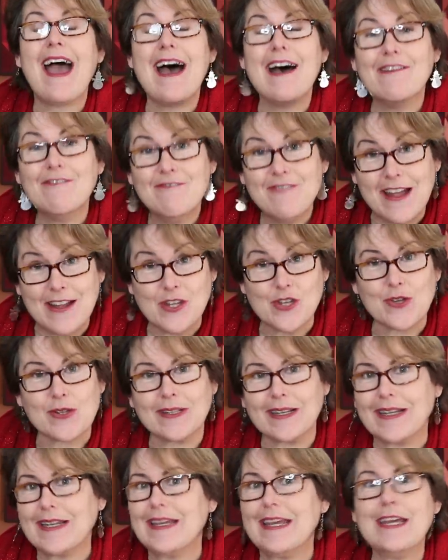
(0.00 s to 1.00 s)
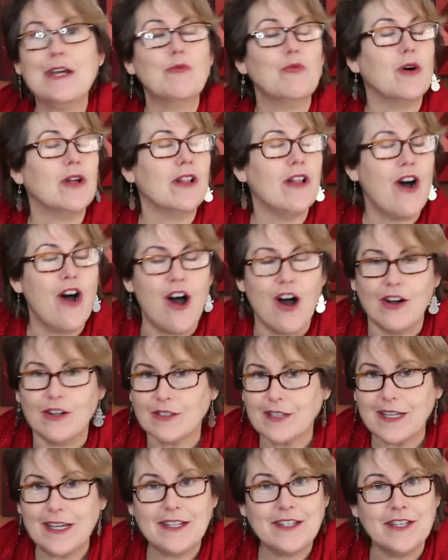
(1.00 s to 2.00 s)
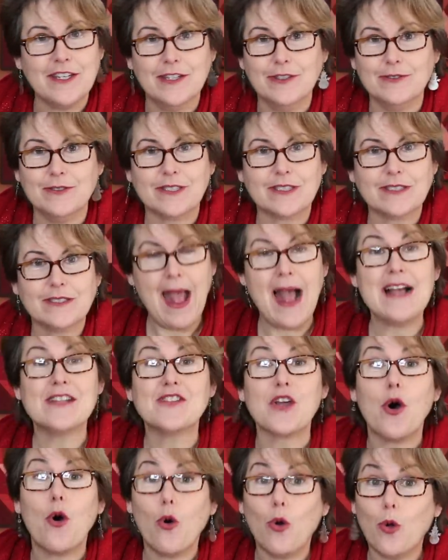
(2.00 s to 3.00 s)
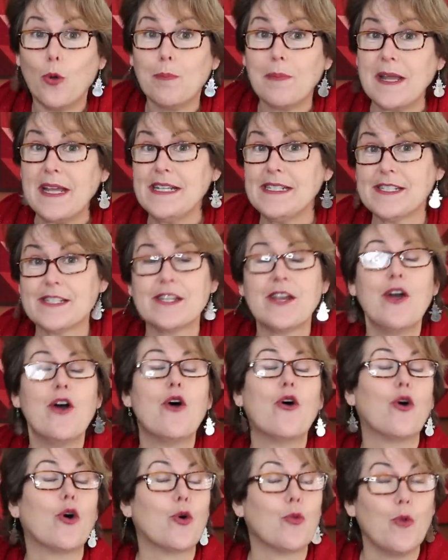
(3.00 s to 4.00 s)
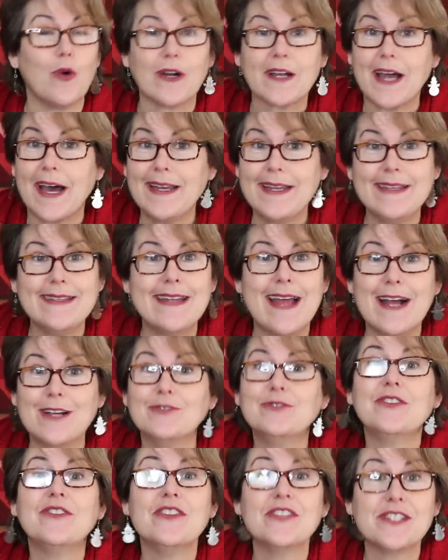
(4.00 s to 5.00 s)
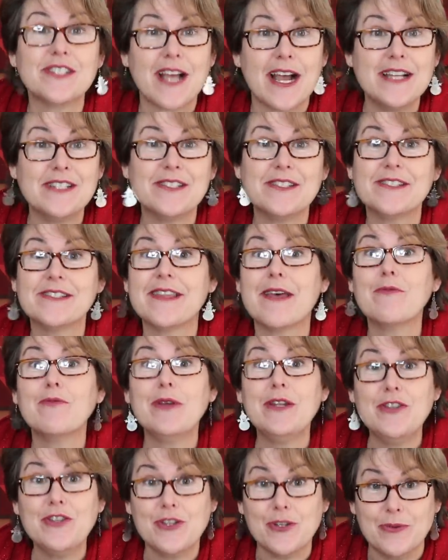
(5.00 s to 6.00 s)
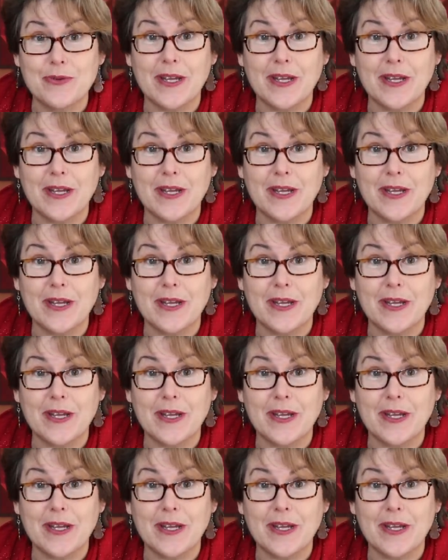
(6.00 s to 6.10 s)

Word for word: eventually it will all get used as a whole piece, or we'll cut it down to the sizes that we do